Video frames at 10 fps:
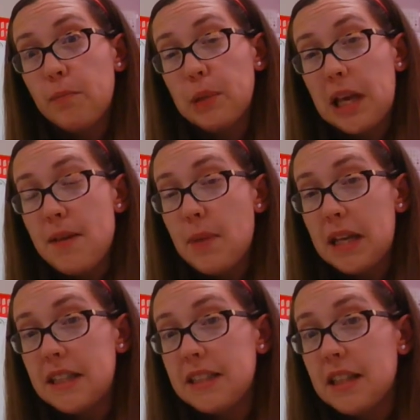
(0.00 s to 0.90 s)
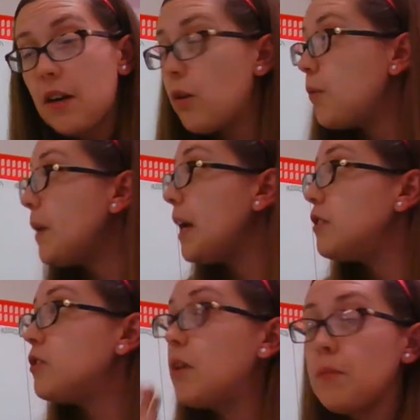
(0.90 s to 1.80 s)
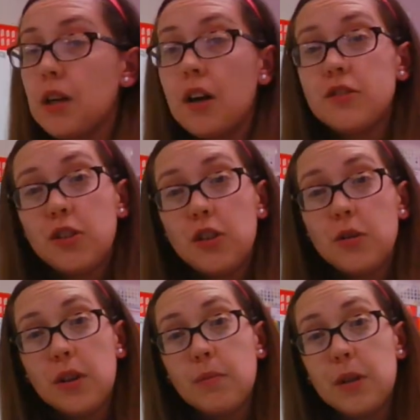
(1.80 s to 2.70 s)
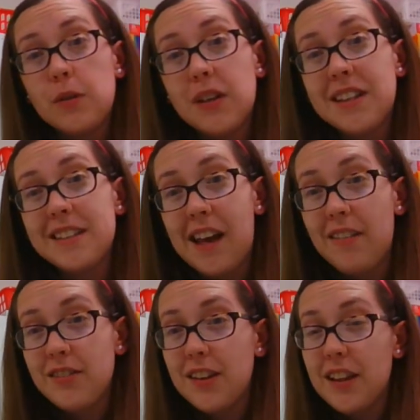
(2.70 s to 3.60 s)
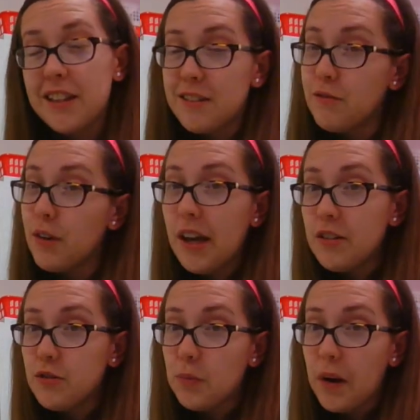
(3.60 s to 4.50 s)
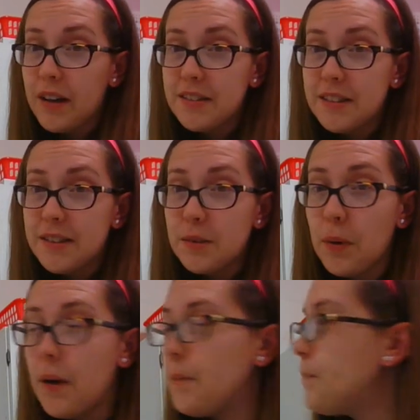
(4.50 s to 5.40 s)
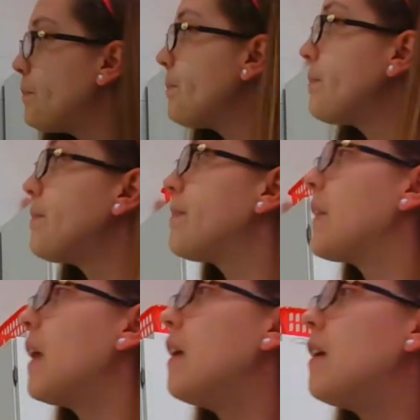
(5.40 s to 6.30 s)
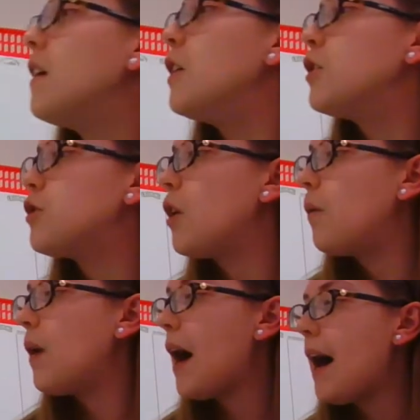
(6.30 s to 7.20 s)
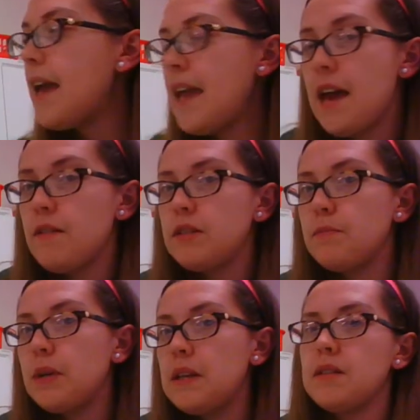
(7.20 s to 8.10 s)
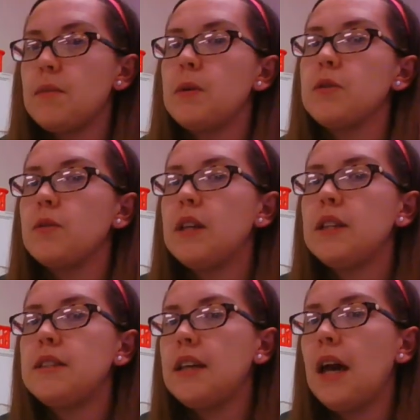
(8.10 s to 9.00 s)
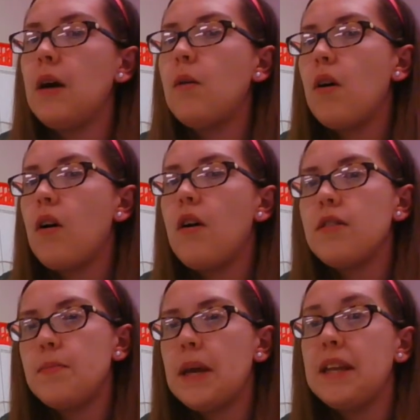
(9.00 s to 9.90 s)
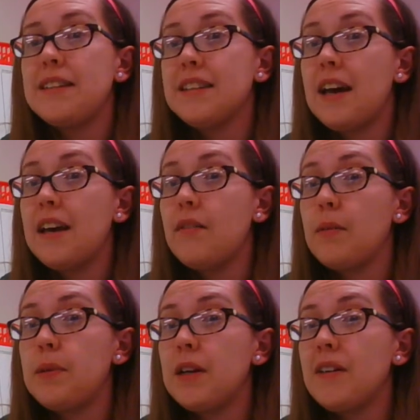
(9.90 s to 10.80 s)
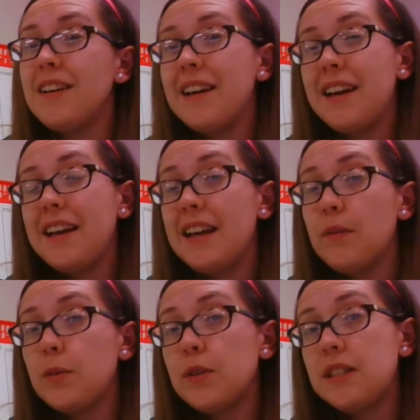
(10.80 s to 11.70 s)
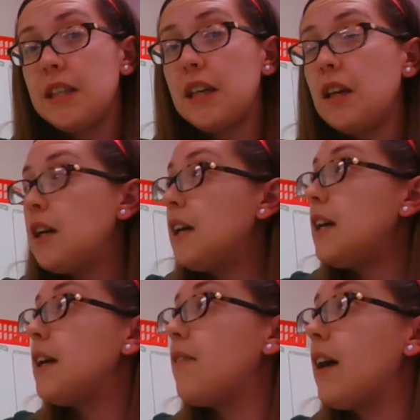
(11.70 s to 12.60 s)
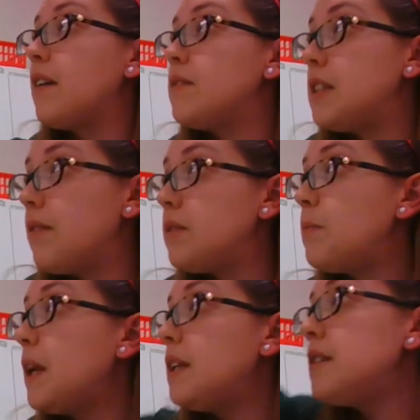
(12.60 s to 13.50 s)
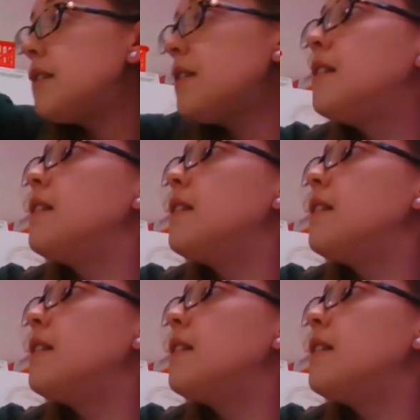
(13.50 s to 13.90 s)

play pennies at home and your number cards, you can be doing this after the lesson for extra practice as well. So I have some pennies up here. So let's count all the pennies I have up here. And we'll see if I have 7 pennies,